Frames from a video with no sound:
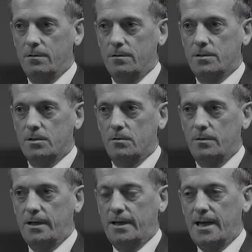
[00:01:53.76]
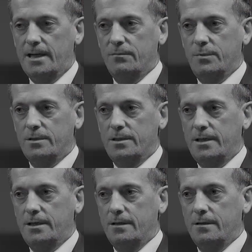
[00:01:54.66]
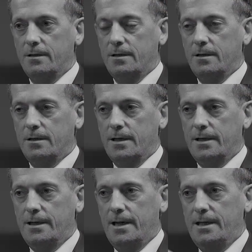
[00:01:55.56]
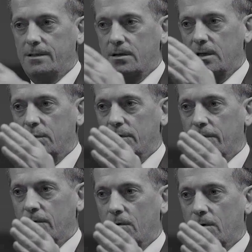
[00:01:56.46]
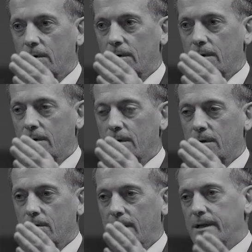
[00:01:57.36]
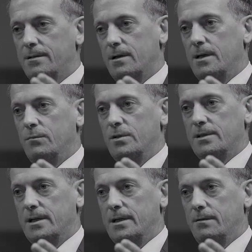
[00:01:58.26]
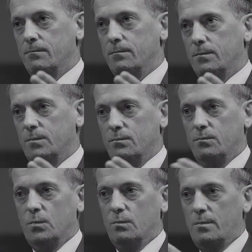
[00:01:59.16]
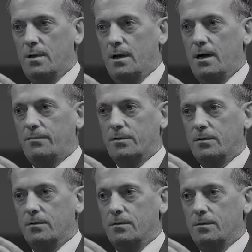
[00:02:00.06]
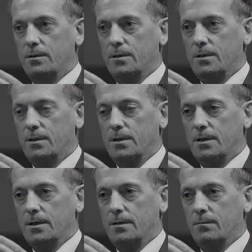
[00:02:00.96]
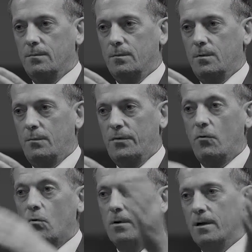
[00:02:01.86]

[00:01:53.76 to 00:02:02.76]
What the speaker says: So it can't have been taken at any time before, or any time, we'll say, after or before 1